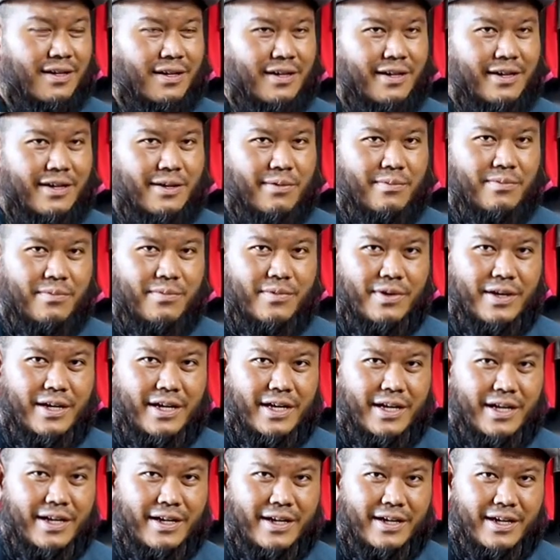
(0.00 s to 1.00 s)

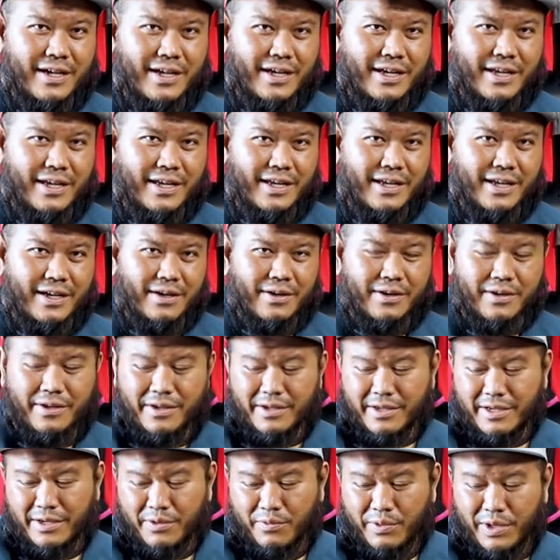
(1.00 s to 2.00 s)

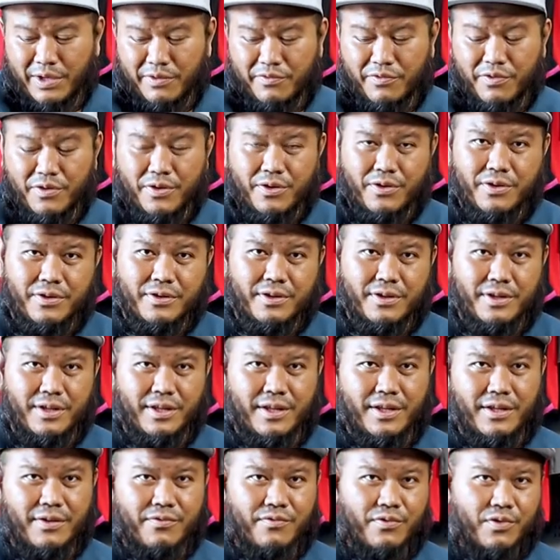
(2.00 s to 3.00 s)
I went for
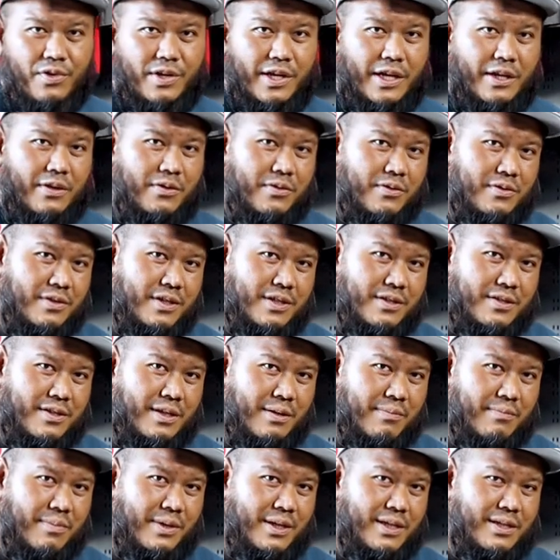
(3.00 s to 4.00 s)
the Vulcano disc
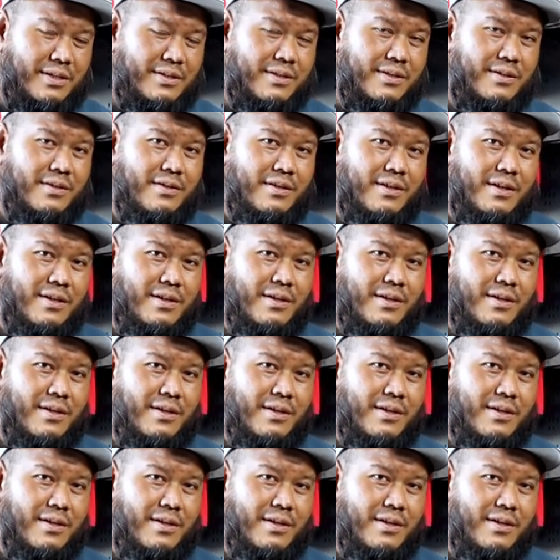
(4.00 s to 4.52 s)
dumbbells